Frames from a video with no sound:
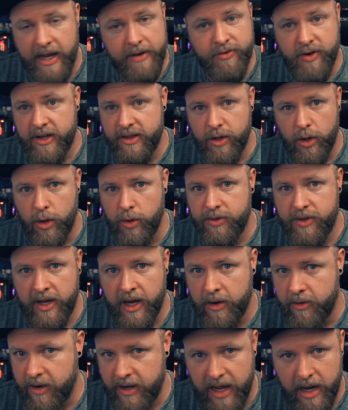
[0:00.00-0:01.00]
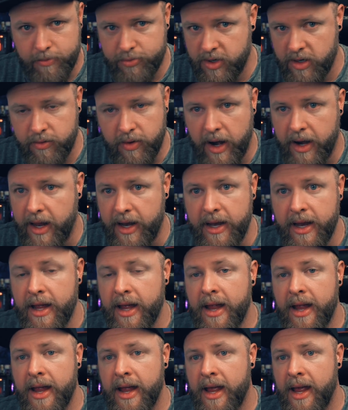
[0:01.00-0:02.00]
I've read the whole thing already. I pre-read it,
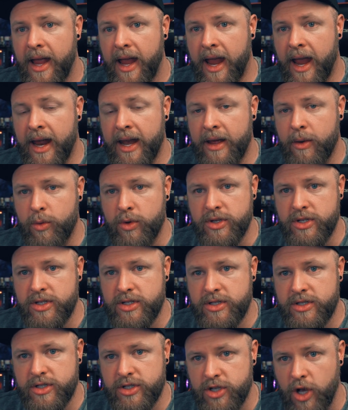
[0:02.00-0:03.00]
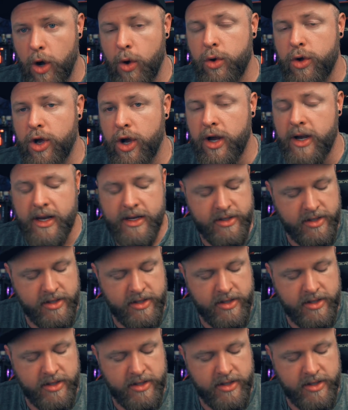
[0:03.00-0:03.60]
and it was so good.